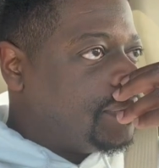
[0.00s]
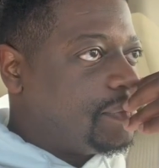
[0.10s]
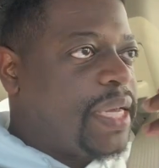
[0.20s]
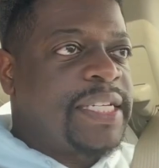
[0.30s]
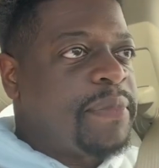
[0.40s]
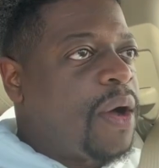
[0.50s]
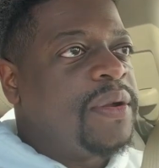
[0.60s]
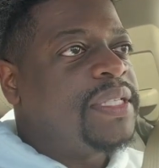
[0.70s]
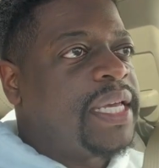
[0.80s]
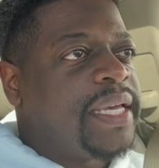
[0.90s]
That's my
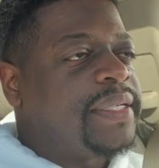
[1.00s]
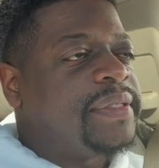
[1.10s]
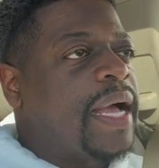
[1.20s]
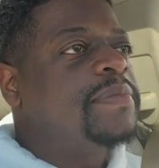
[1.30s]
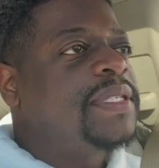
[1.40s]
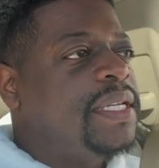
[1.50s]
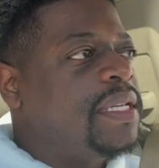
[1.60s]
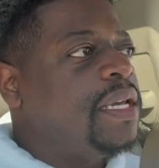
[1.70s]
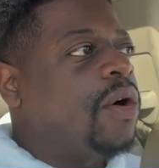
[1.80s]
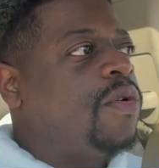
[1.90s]
only thing. I'm sitting
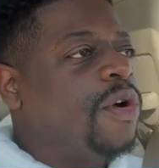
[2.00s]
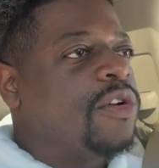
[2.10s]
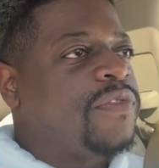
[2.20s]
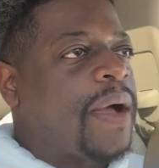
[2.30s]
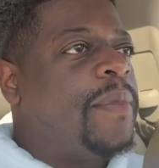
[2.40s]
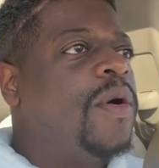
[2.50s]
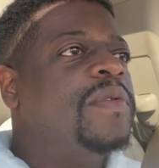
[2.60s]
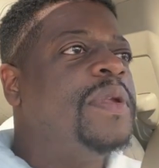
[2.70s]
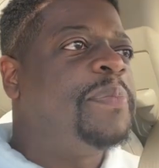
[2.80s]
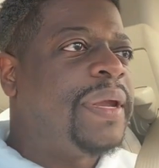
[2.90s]
here on earth. I'm
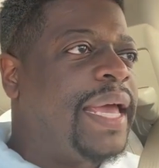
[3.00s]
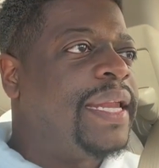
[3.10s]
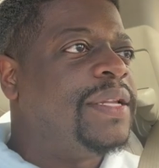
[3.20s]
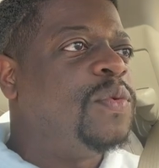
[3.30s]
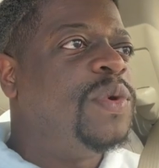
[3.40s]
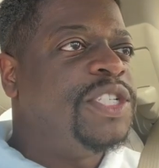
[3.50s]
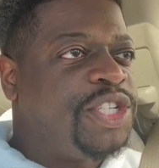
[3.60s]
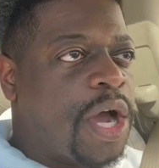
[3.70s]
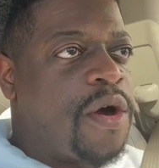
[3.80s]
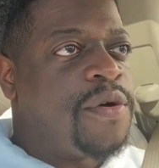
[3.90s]
on the planet with
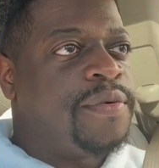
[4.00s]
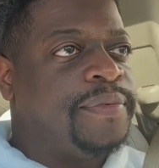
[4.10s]
y'all.